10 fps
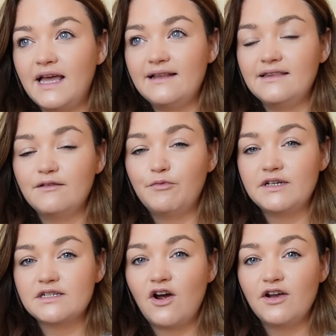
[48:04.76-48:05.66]
then the, by
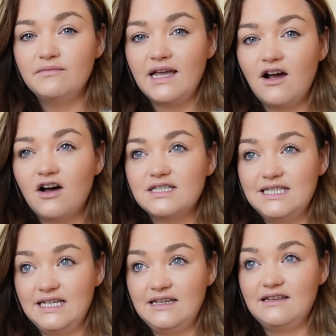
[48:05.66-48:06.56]
the time they got
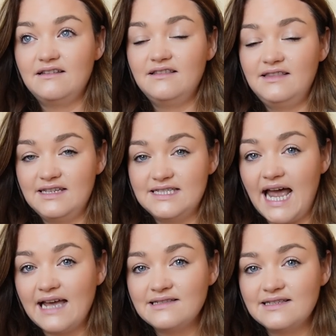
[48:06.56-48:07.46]
to the
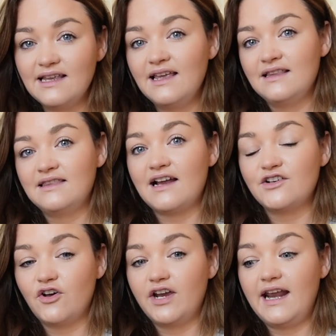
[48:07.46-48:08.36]
desk, that
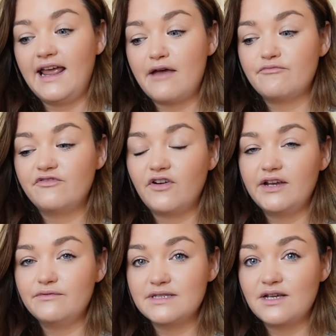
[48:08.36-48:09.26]
9 a.m.
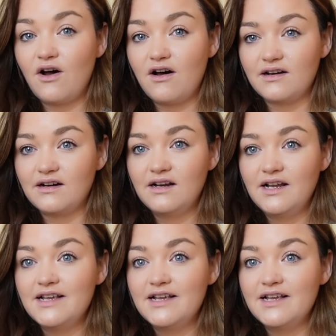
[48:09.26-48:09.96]
flight was gone.